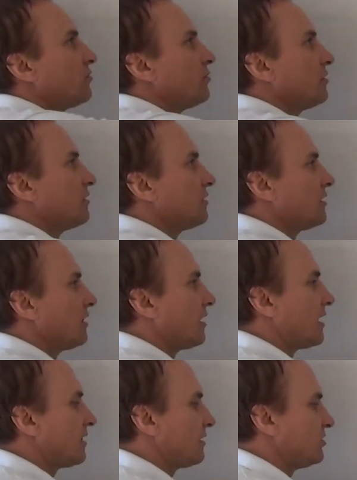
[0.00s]
really
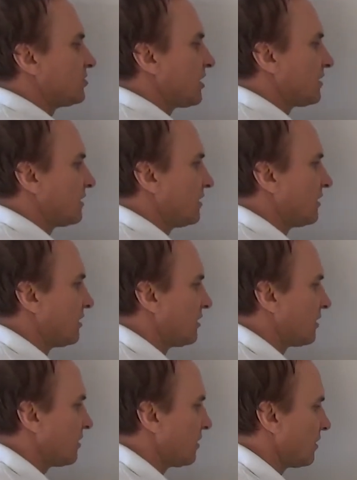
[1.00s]
lightly, gently
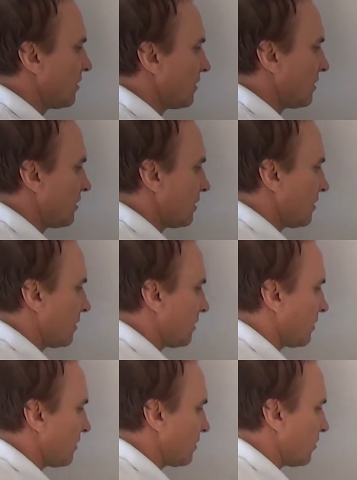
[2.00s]

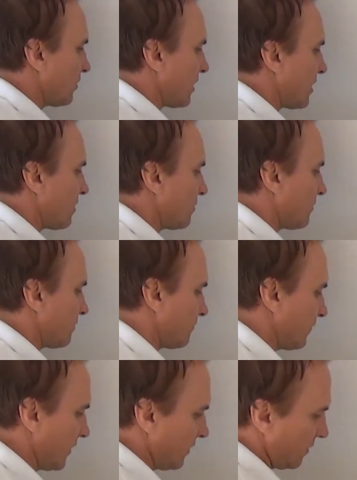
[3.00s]
go down,
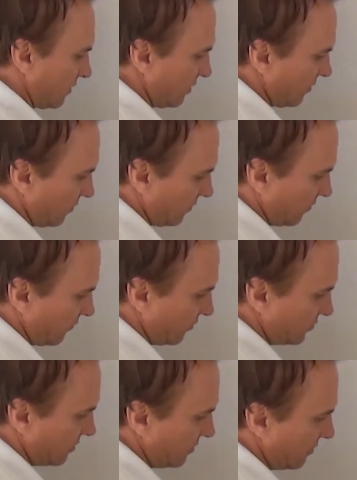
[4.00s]
and then here we
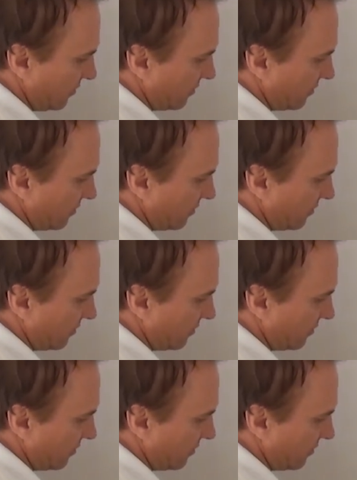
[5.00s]
reverse it.